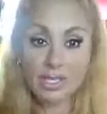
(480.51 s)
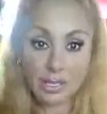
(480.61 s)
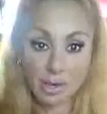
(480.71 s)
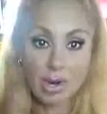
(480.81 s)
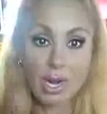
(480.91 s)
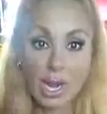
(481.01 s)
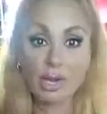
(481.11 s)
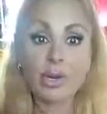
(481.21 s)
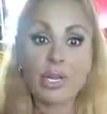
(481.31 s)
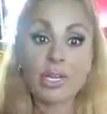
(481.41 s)
little
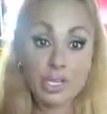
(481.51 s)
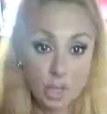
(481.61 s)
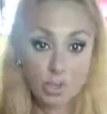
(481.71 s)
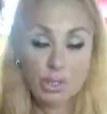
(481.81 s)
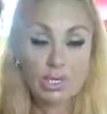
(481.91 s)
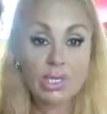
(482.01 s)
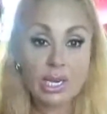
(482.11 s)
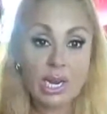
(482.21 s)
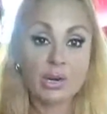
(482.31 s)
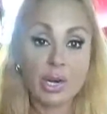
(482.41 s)
area, and he knows that's
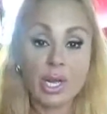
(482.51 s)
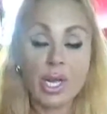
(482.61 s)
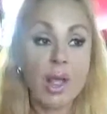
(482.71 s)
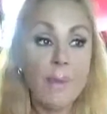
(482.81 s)
his area.